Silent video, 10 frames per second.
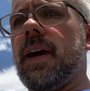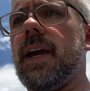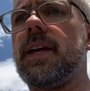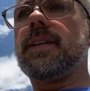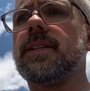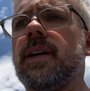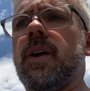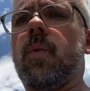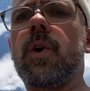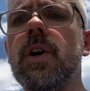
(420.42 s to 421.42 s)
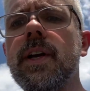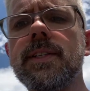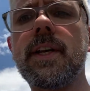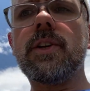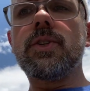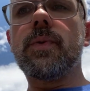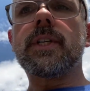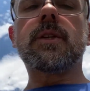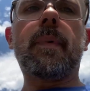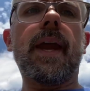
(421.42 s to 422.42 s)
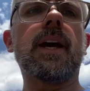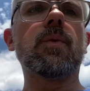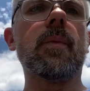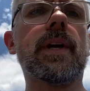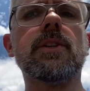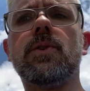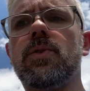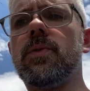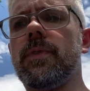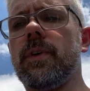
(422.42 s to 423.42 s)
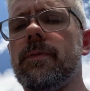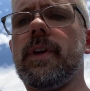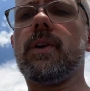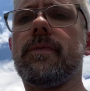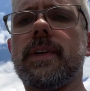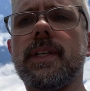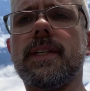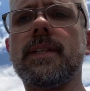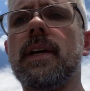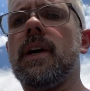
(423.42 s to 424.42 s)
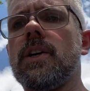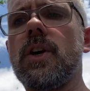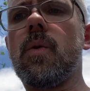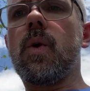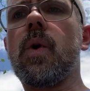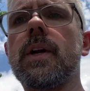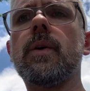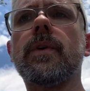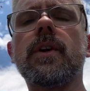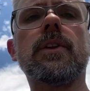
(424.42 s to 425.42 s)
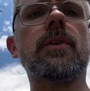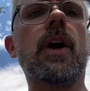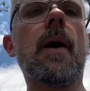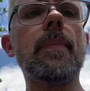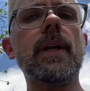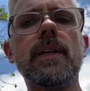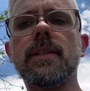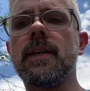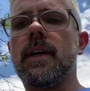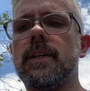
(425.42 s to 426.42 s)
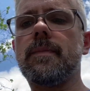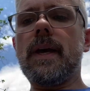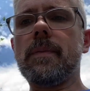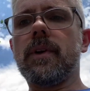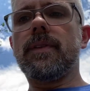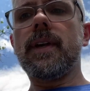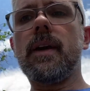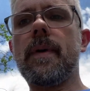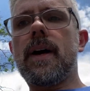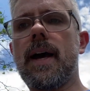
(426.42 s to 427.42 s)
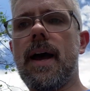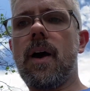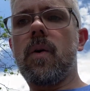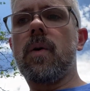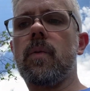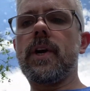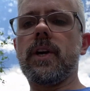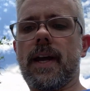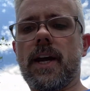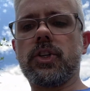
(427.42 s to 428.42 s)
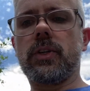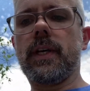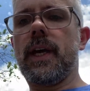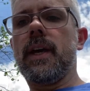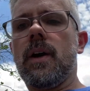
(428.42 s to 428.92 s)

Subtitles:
is we're continuing to expand what we can do through video visits. So we're working with other companies to be able to think about how we could actually